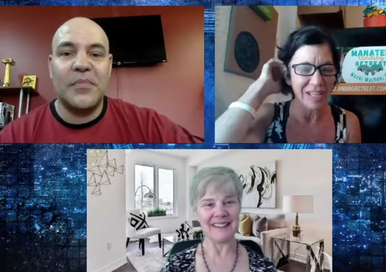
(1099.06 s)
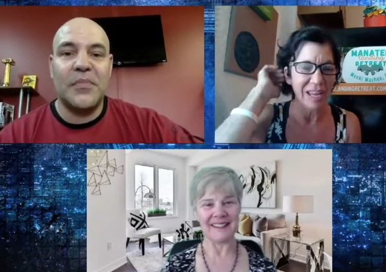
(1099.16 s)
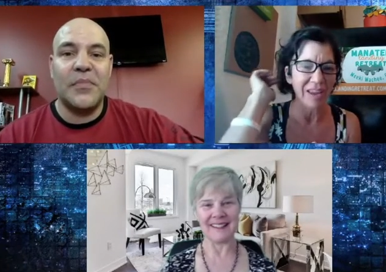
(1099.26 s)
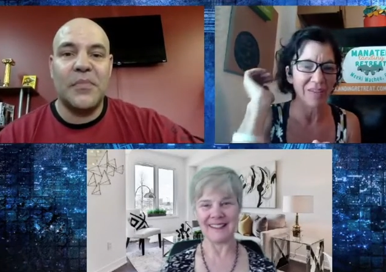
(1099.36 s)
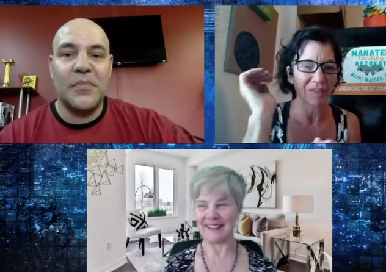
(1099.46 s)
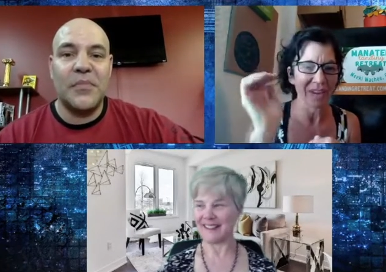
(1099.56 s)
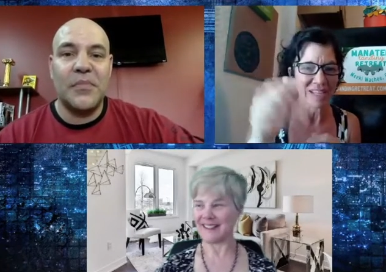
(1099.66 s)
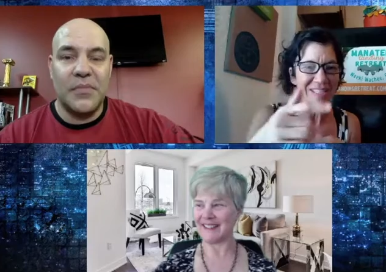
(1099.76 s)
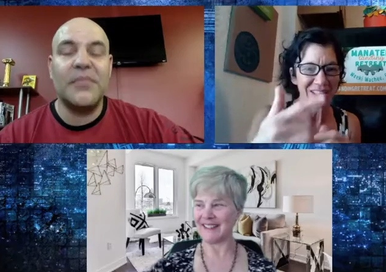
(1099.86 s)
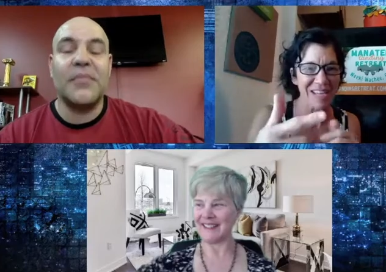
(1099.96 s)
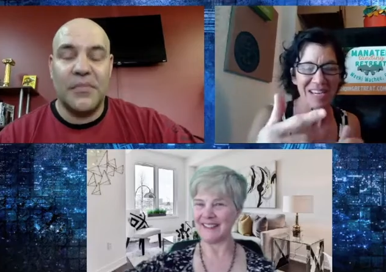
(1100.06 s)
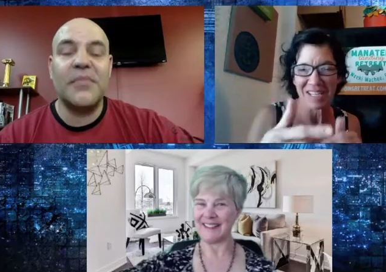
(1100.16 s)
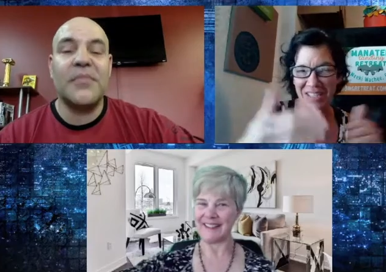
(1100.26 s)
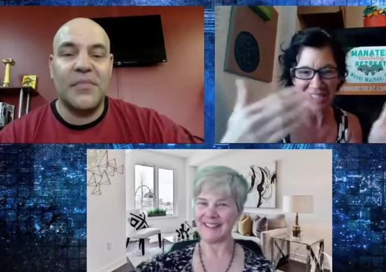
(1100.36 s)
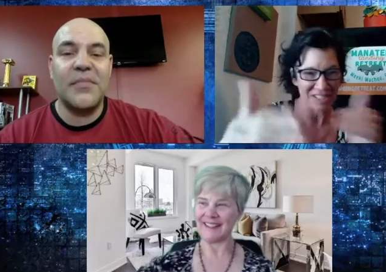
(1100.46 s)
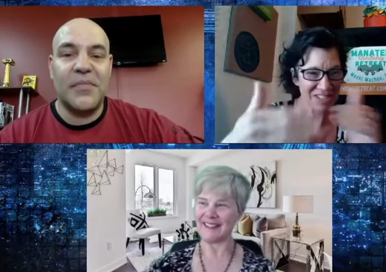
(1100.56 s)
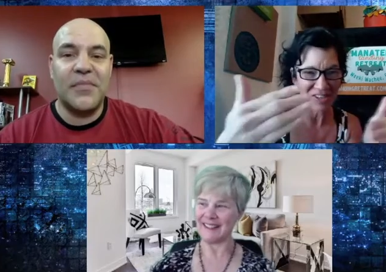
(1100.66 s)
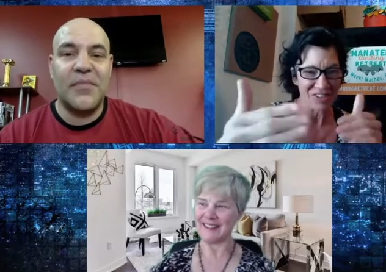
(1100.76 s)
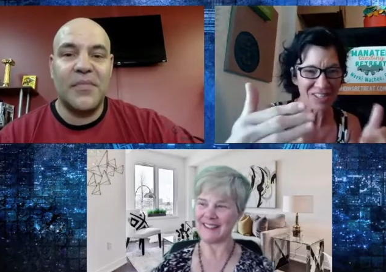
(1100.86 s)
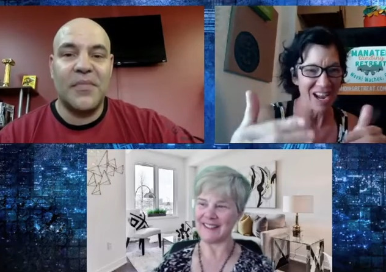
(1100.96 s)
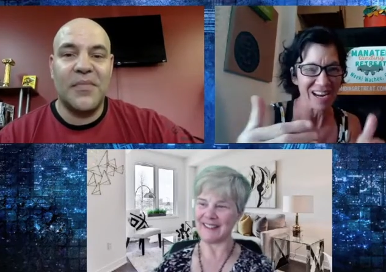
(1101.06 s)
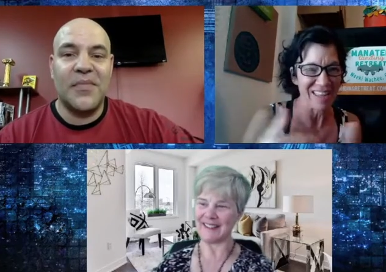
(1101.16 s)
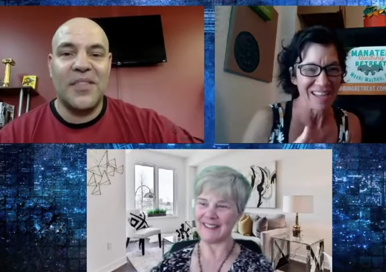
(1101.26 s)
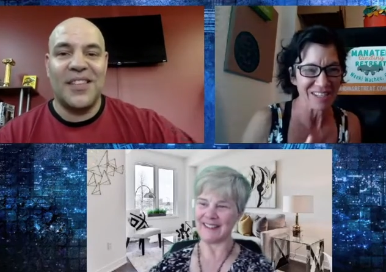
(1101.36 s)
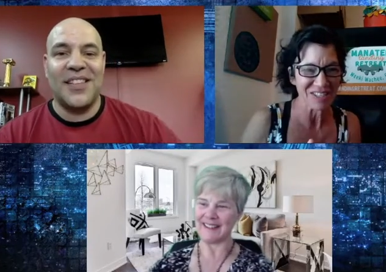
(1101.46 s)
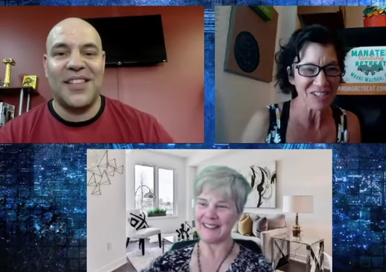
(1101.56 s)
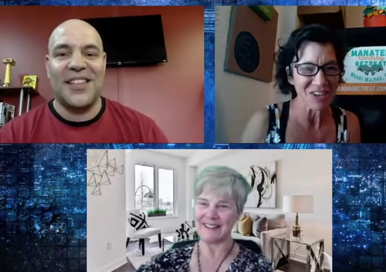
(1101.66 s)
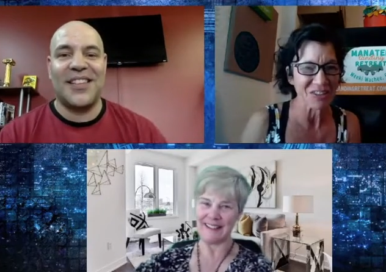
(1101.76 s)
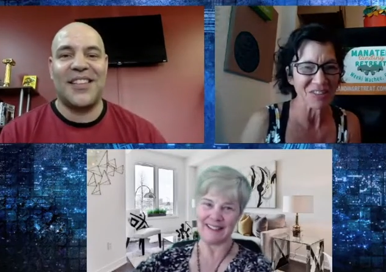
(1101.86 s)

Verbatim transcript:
Speaker 1: he he's he does this those kind of things too.